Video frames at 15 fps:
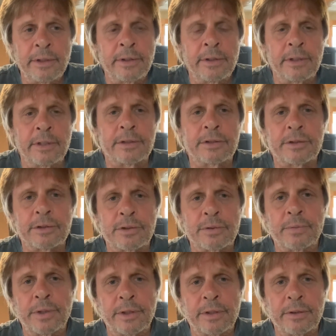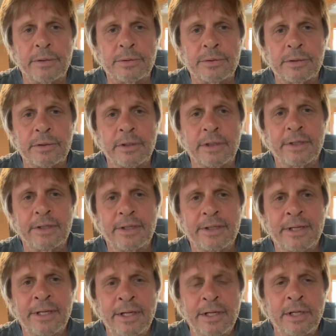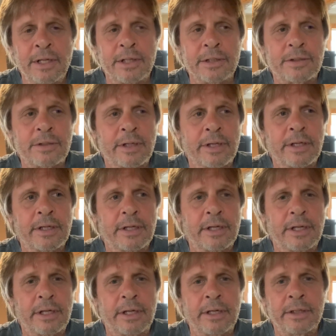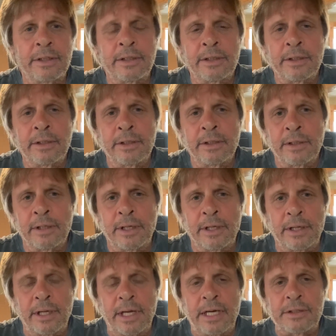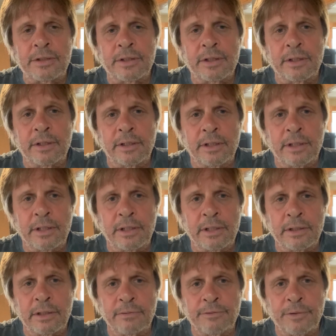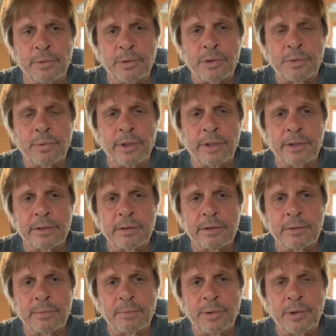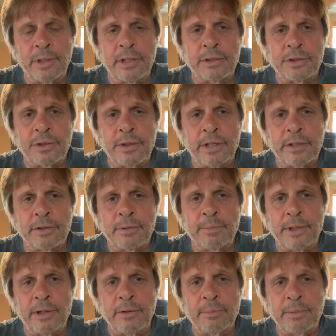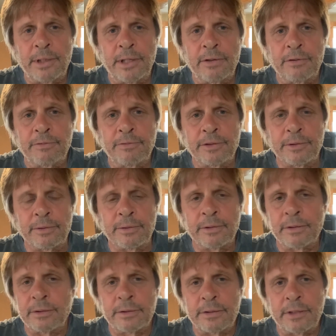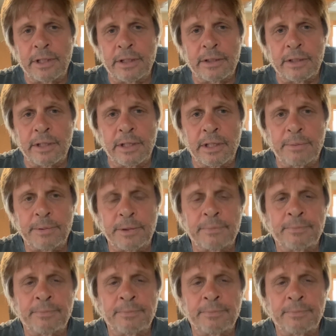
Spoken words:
That's just the way it goes. It's like asking a Volkswagen to put on a tractor plow and plow a field. It's not going to happen.